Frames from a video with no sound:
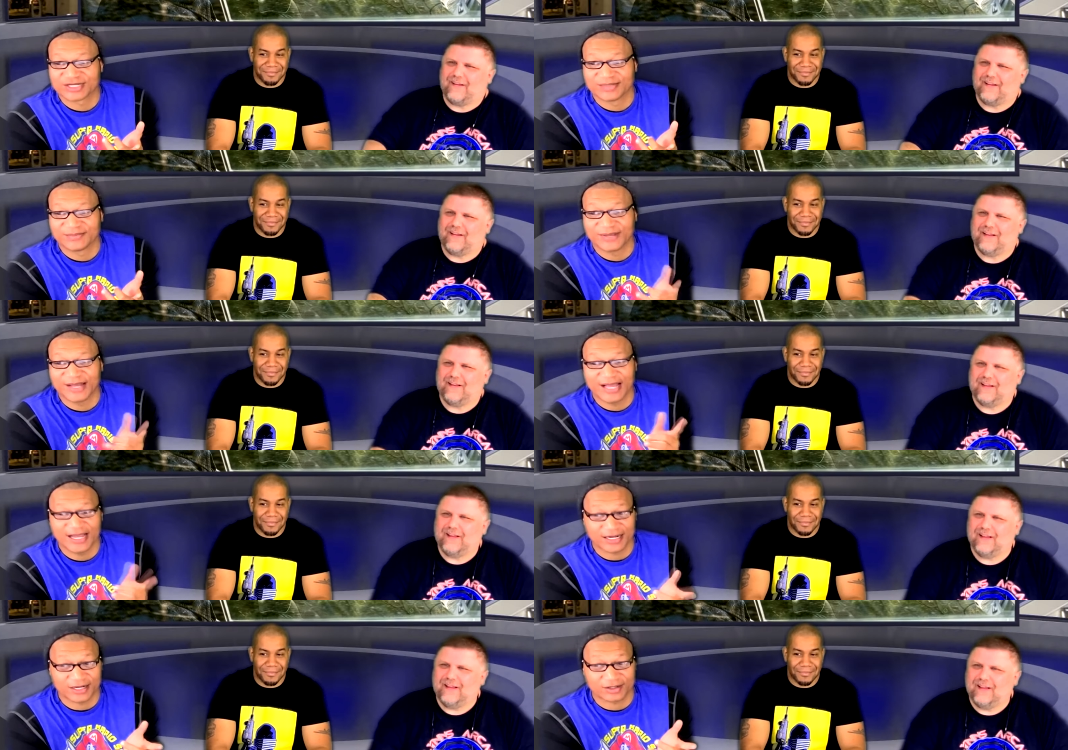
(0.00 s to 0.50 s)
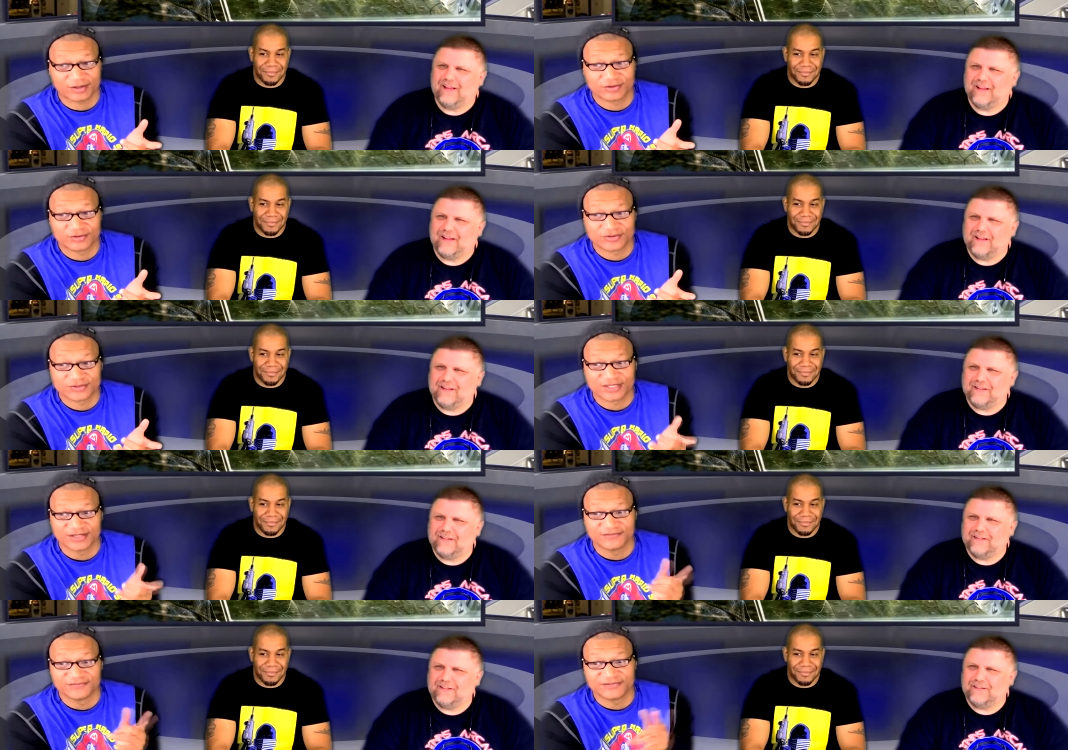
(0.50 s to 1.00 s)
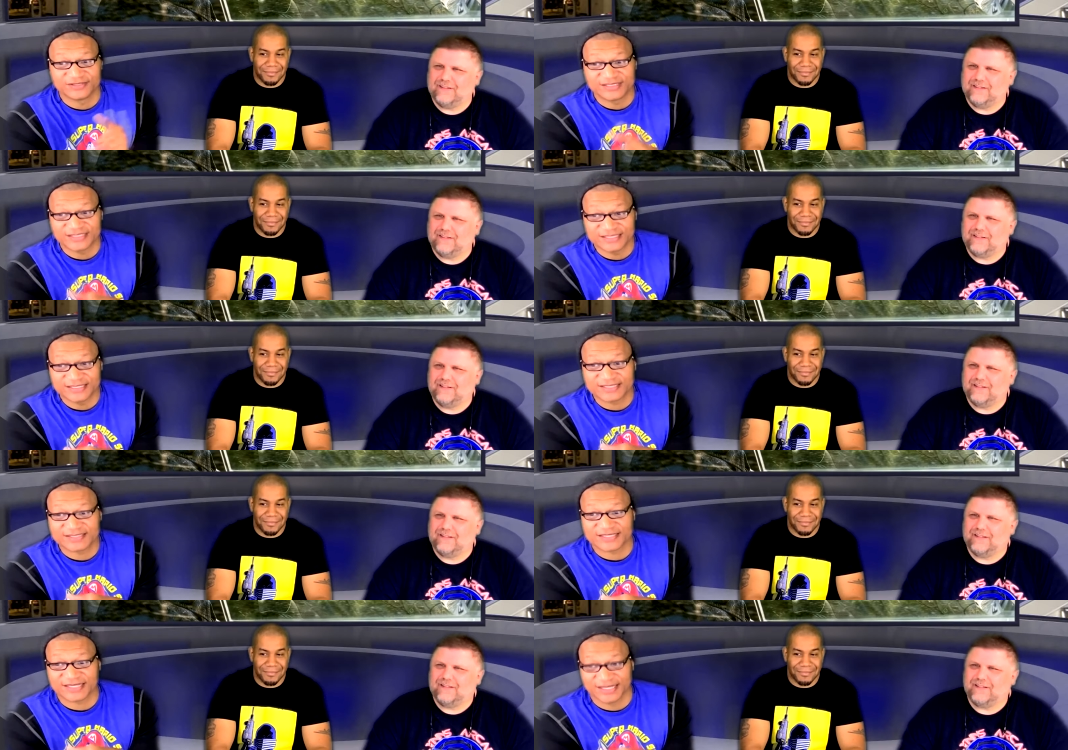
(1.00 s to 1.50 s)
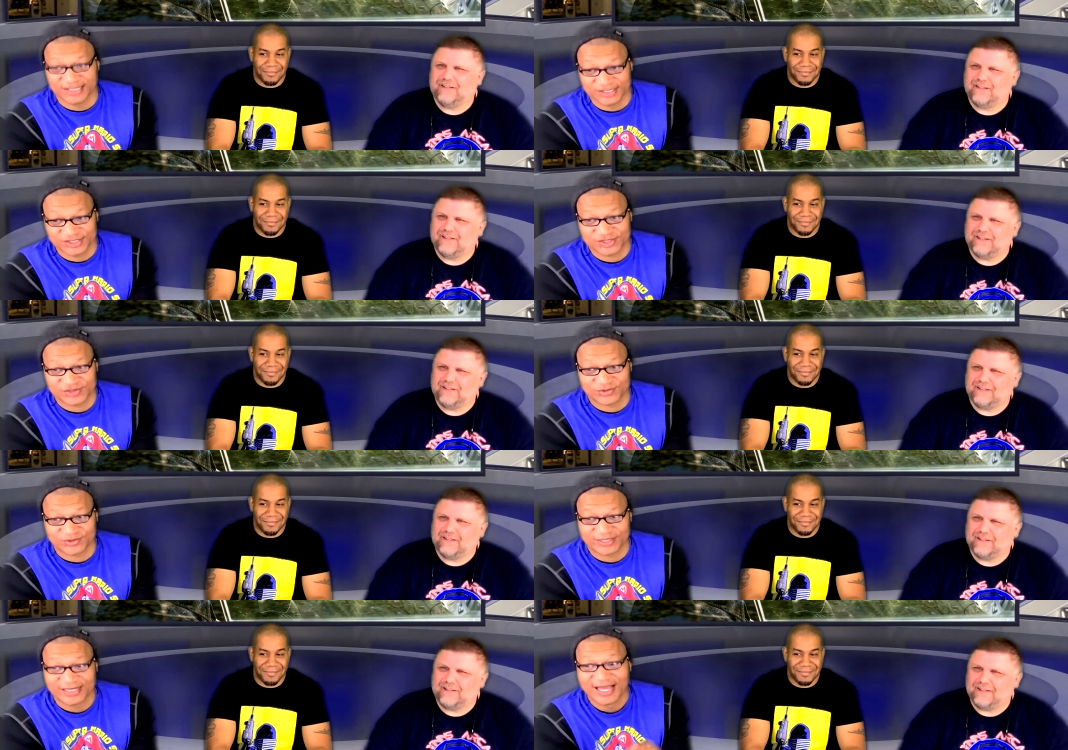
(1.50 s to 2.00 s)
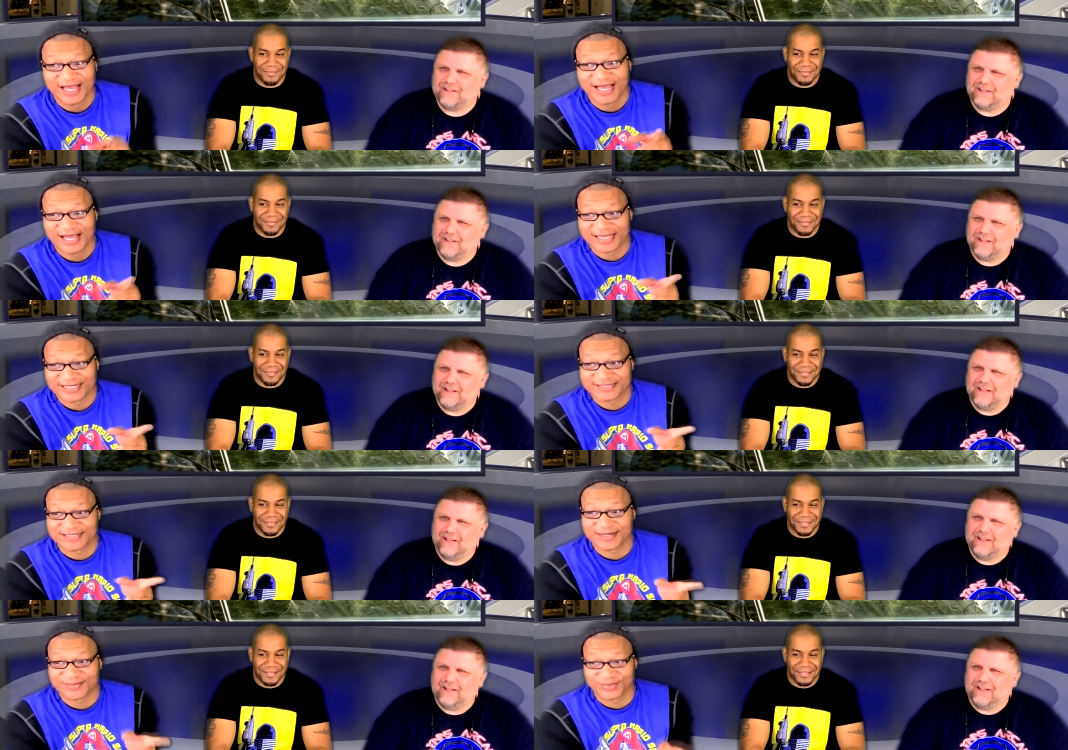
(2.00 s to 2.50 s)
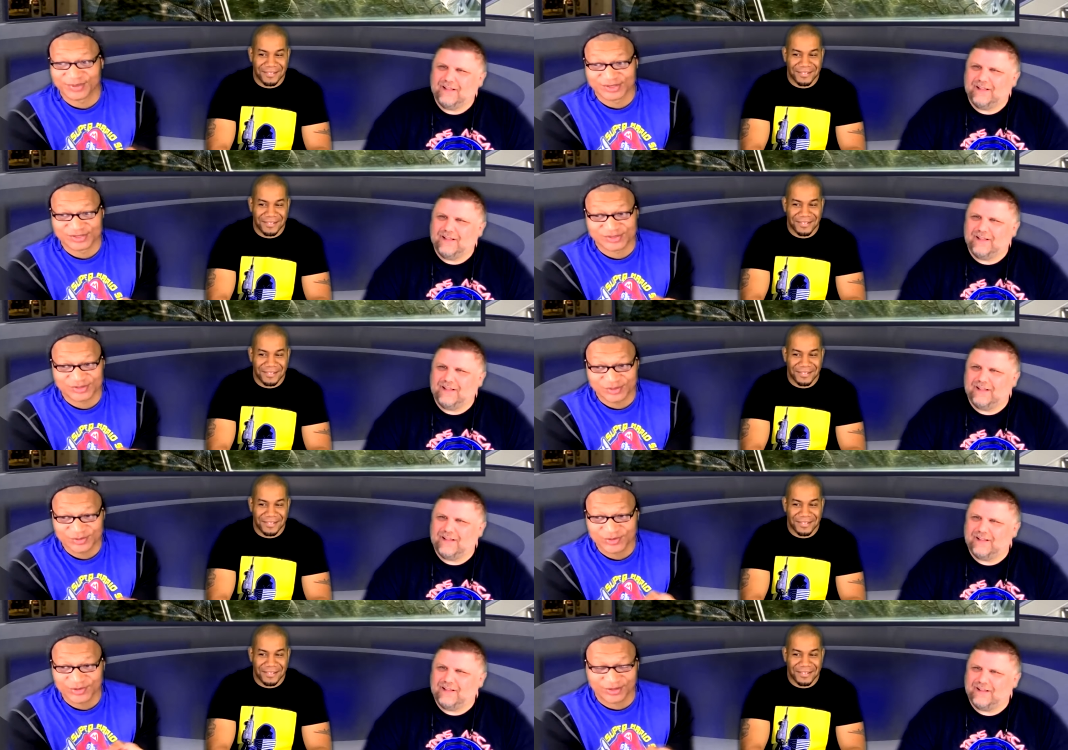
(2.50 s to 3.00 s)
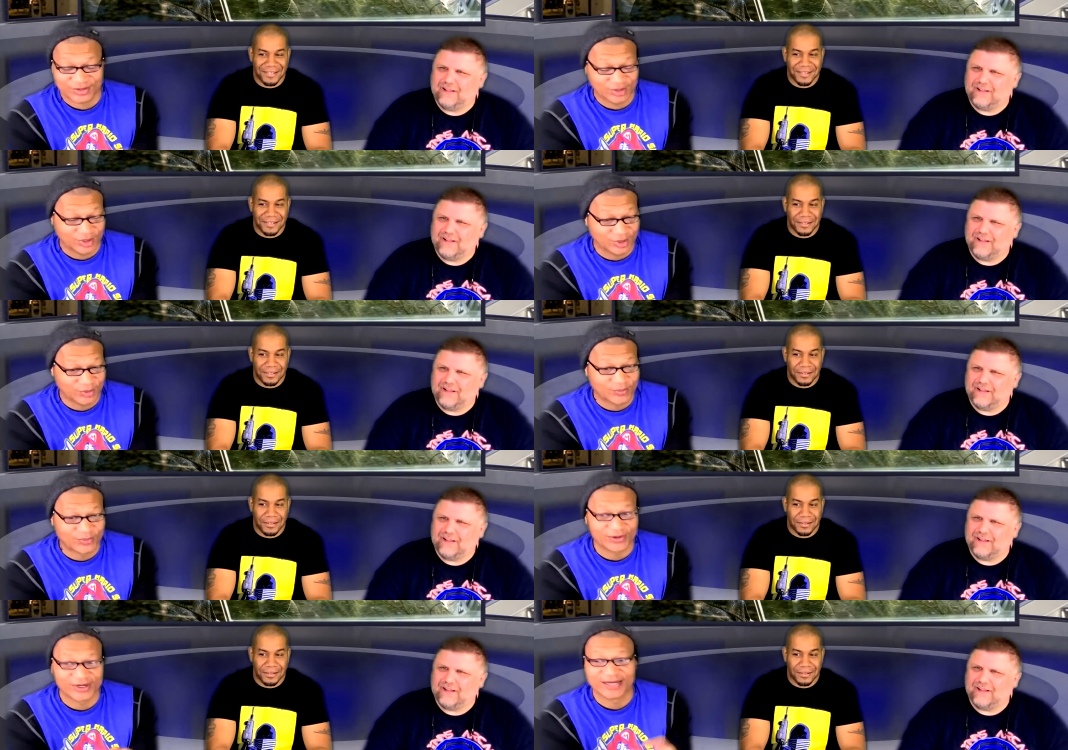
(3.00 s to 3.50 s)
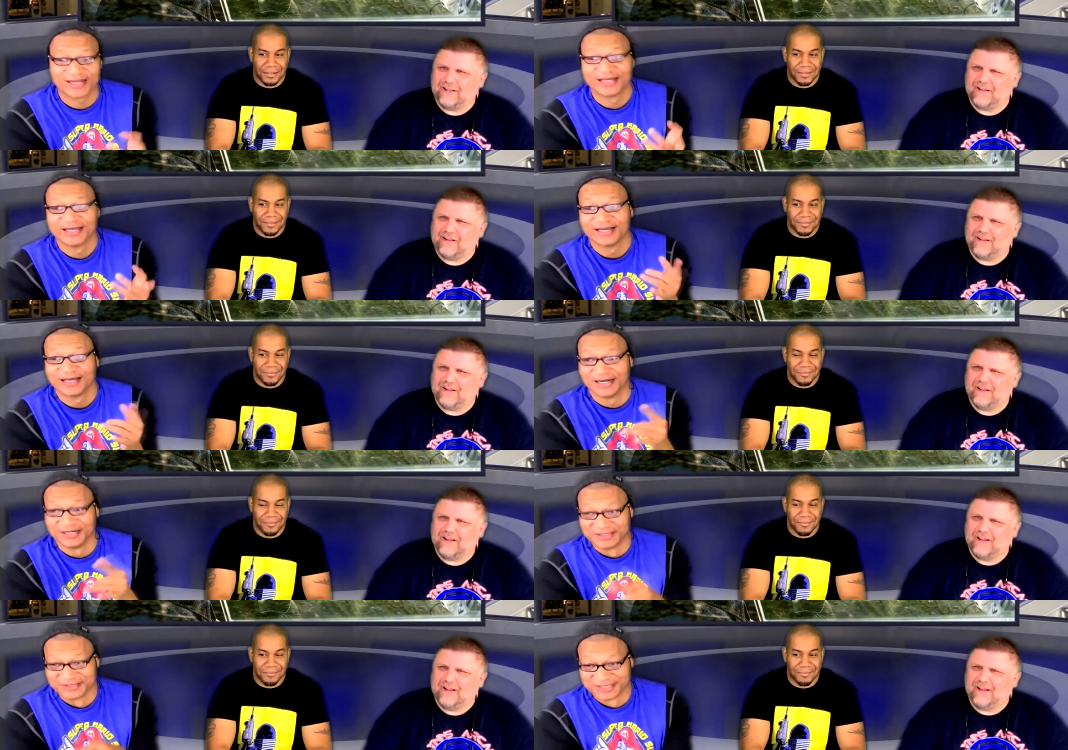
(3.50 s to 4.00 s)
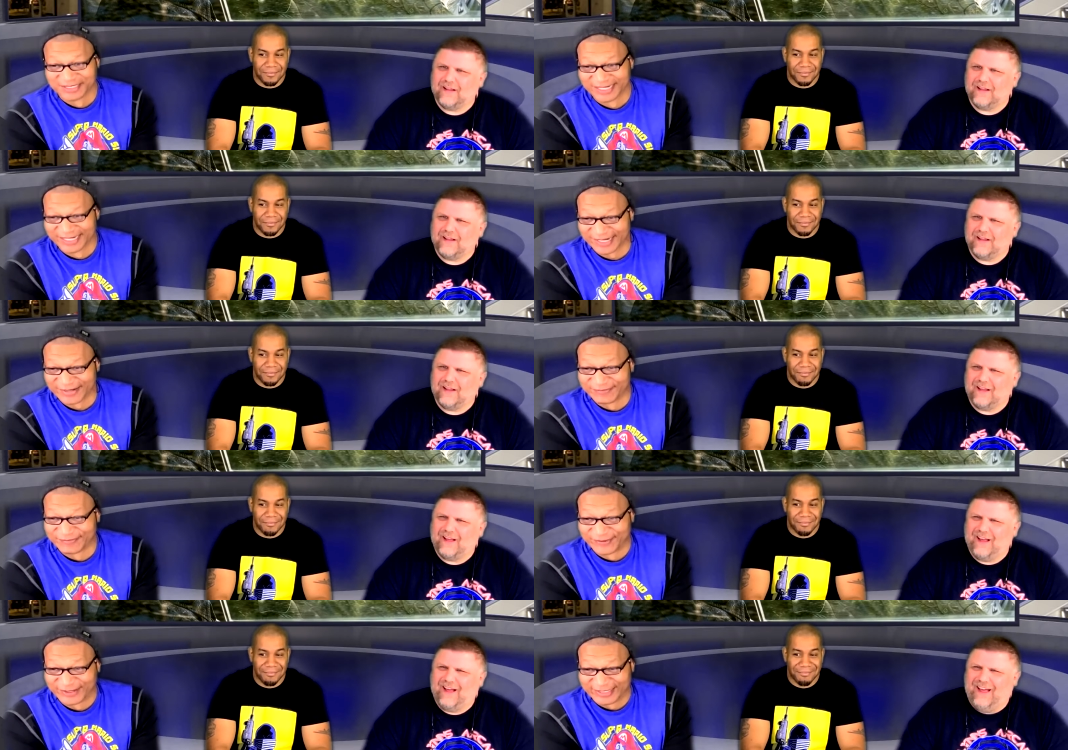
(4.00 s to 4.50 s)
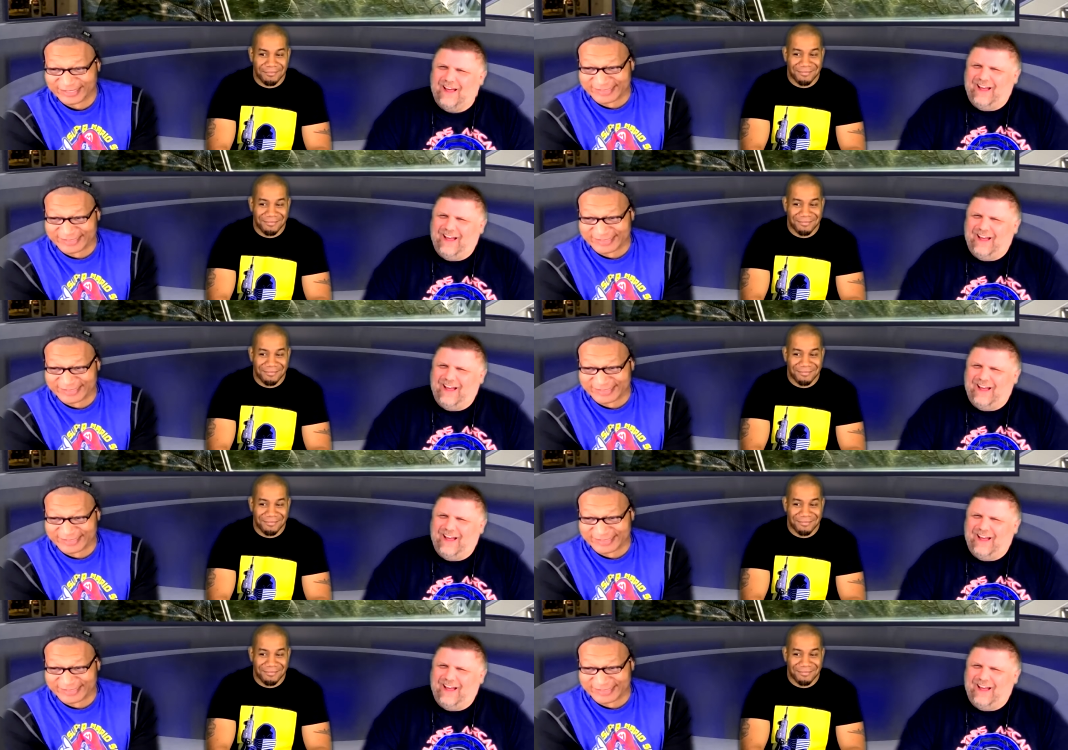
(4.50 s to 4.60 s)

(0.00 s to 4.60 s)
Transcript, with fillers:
Speaker 1: up echoes of Deke's history as they pursue the culprit, uncovering